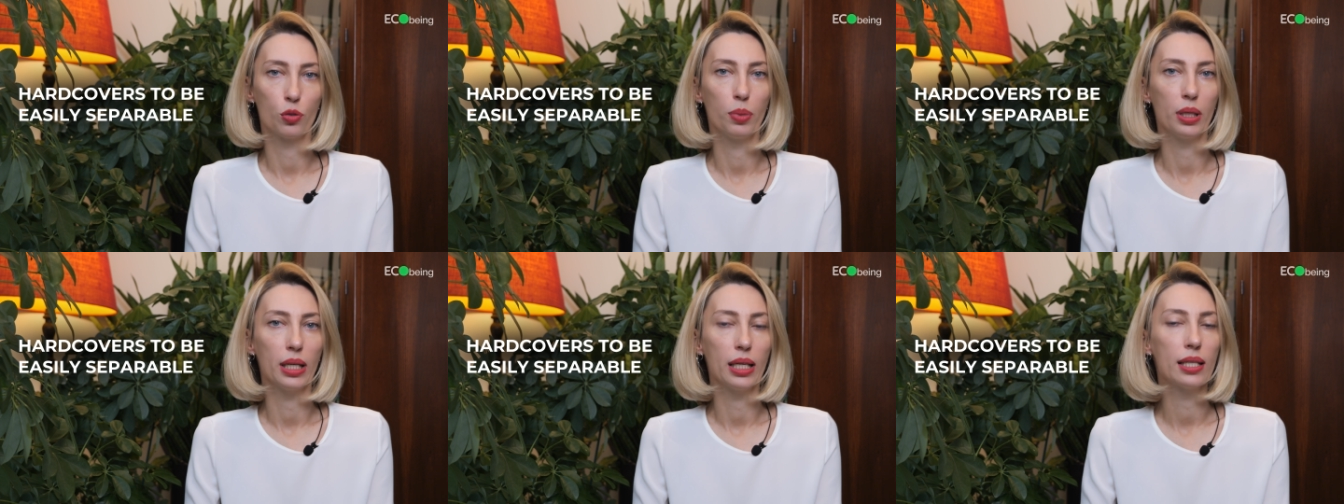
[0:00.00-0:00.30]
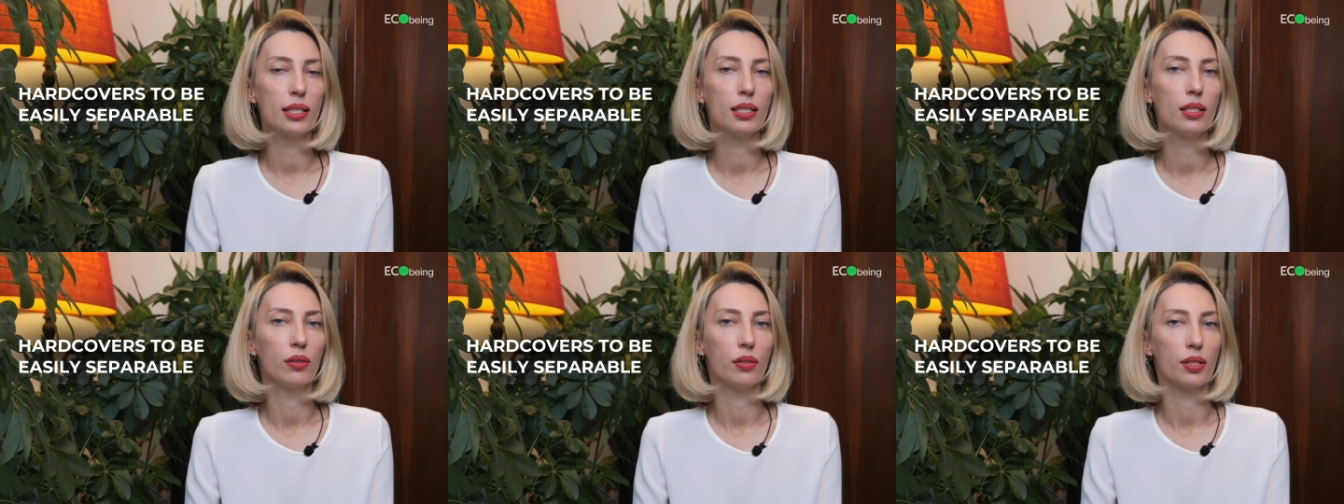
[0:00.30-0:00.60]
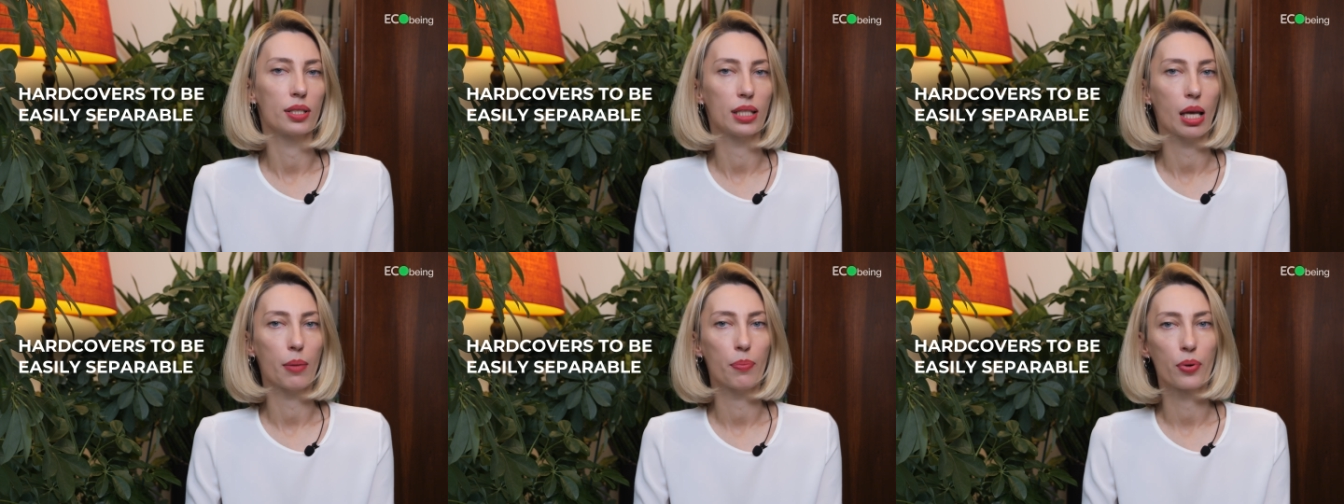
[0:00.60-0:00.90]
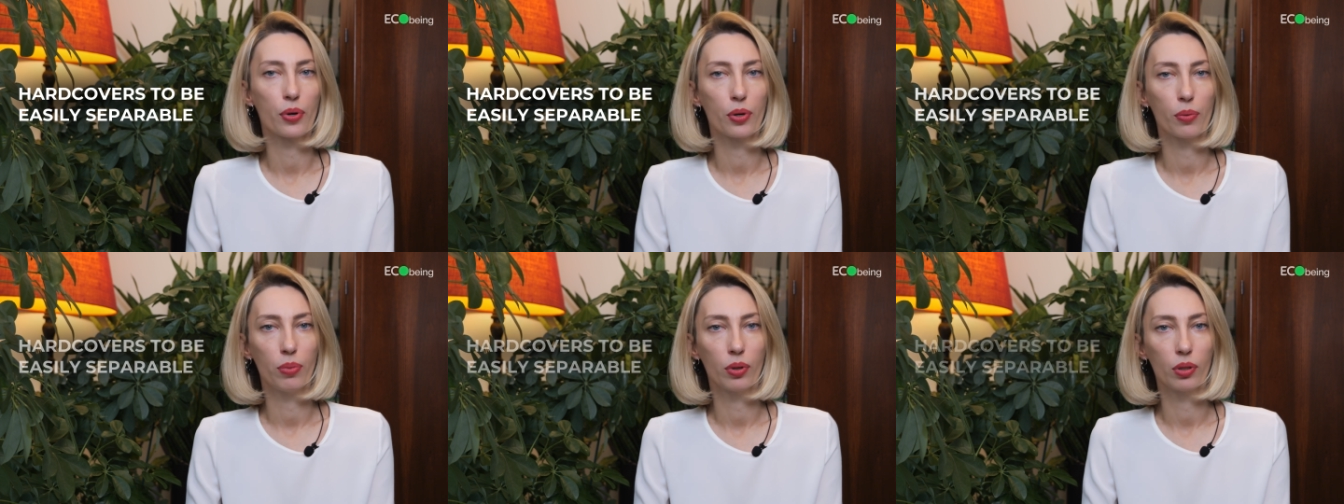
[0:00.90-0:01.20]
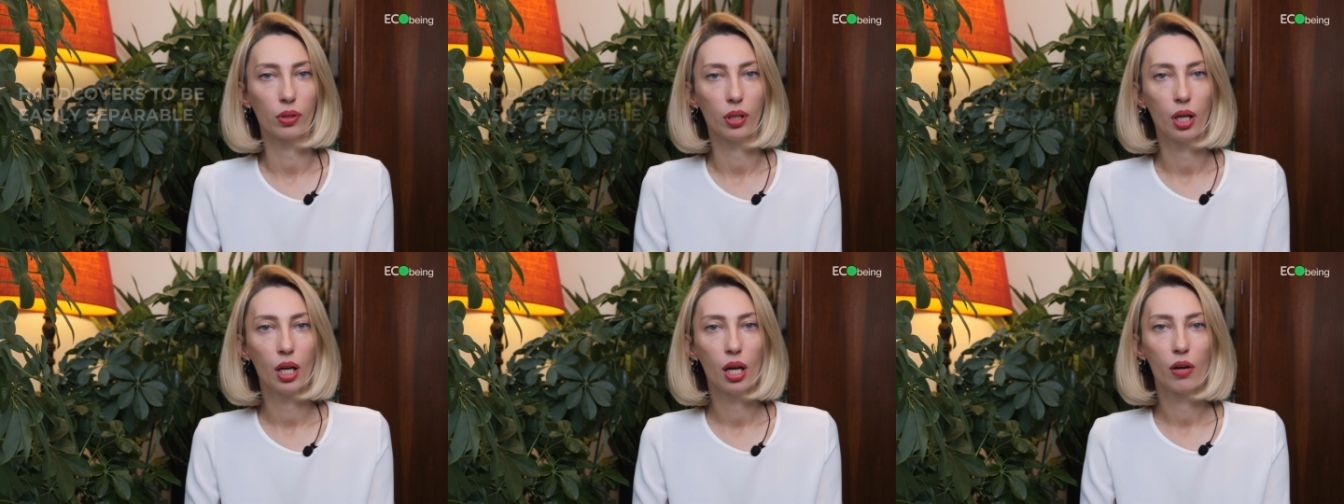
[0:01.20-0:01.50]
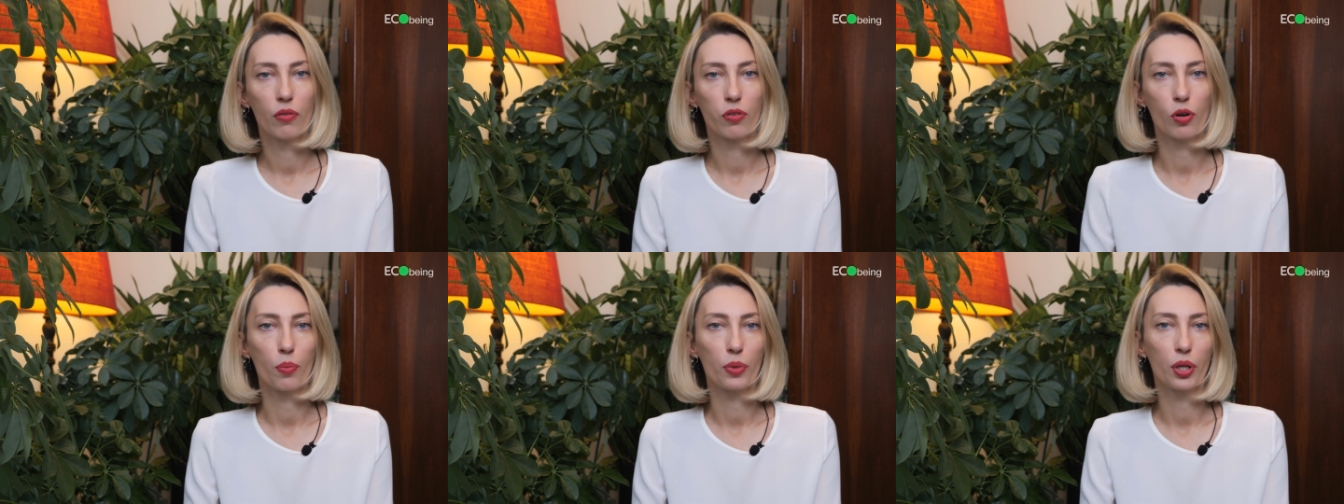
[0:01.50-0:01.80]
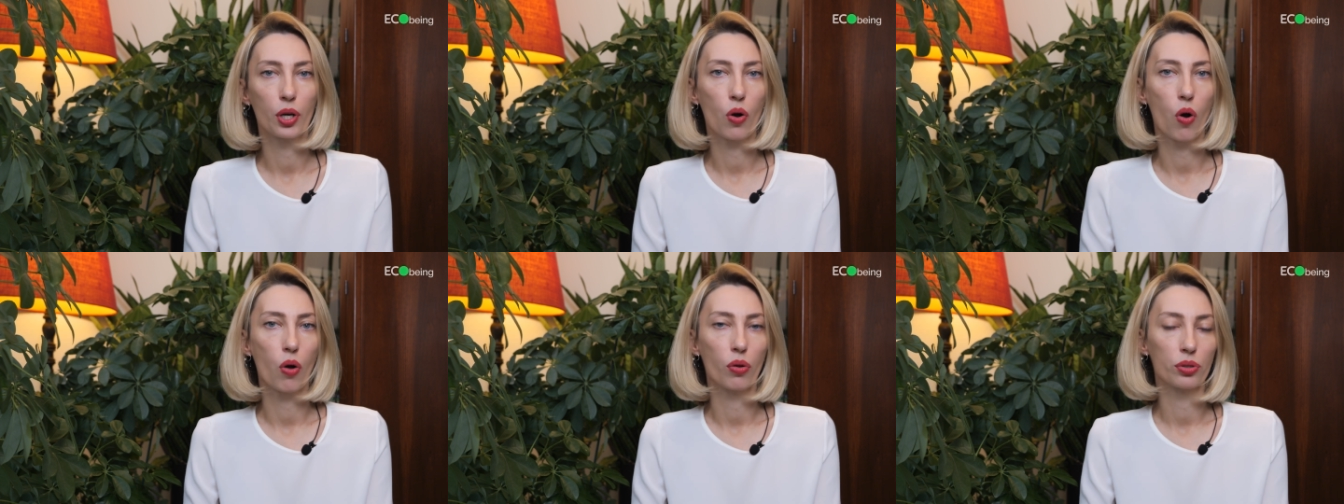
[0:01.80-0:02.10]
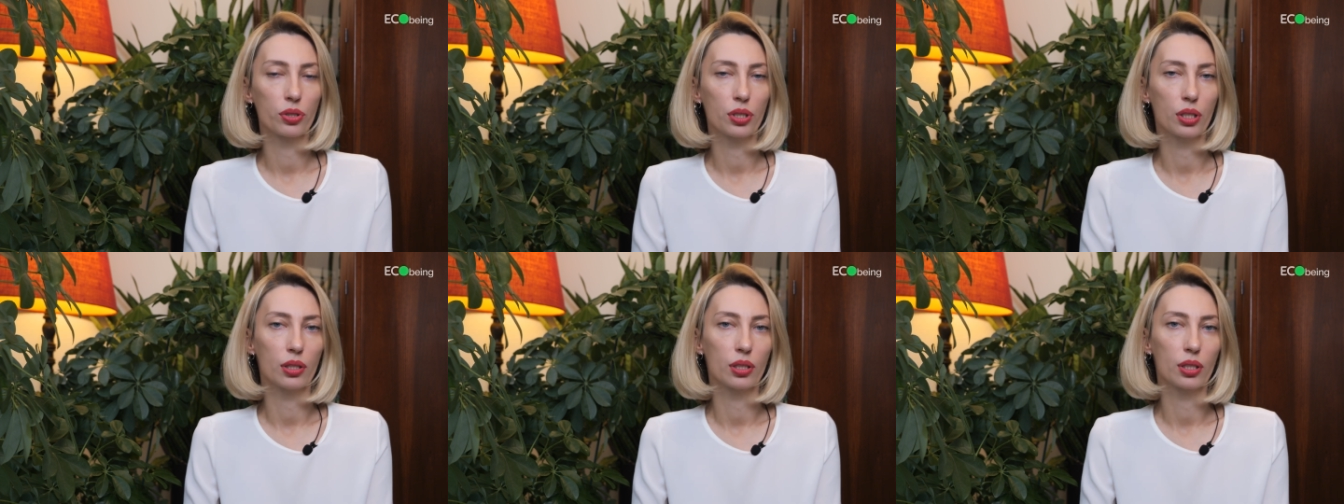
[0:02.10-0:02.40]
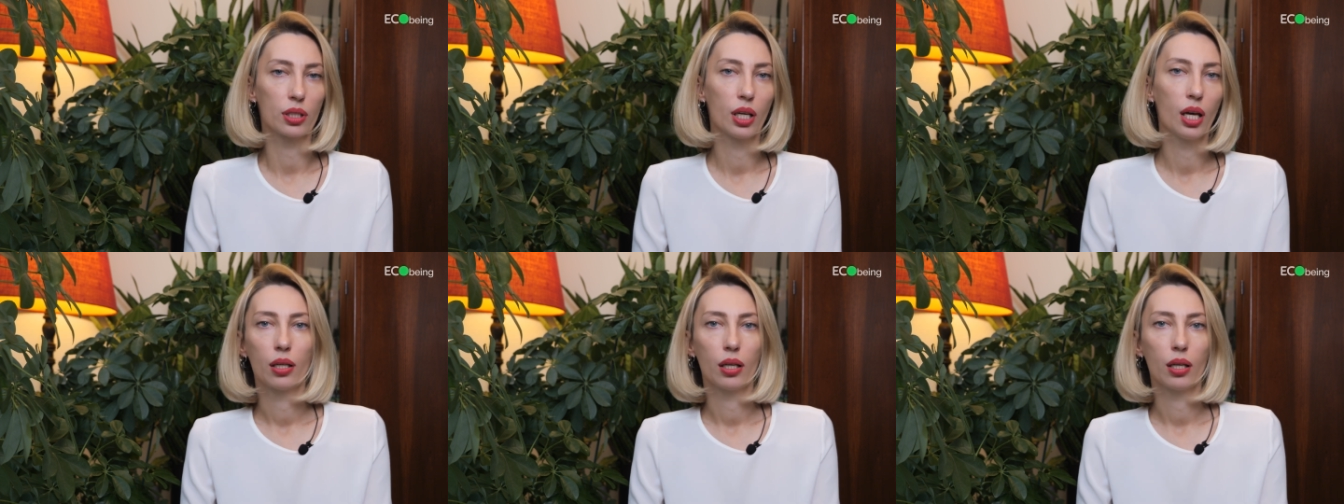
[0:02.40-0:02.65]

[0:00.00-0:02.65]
to be easily separable from the content,